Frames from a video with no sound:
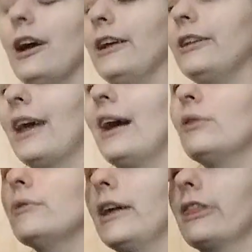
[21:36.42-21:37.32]
and now,
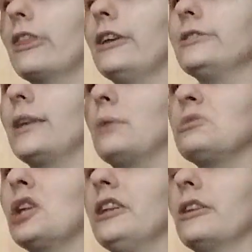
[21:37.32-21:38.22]
like, things
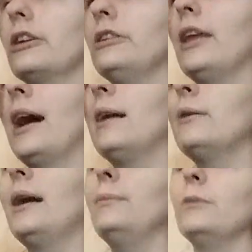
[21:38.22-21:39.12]
have changed, because
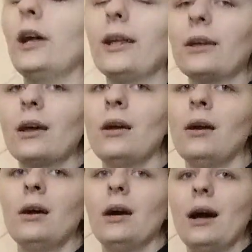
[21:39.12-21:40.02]
now I'm,
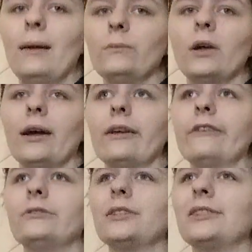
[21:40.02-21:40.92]

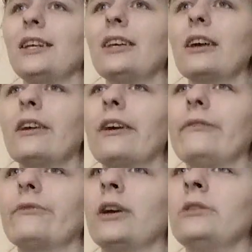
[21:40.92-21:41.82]
like, singing
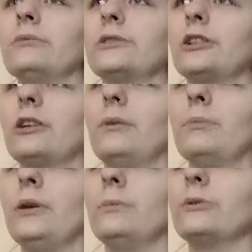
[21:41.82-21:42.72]
in front of certain
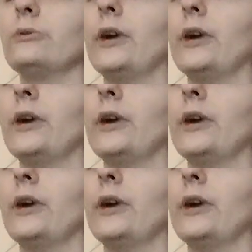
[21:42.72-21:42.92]
people,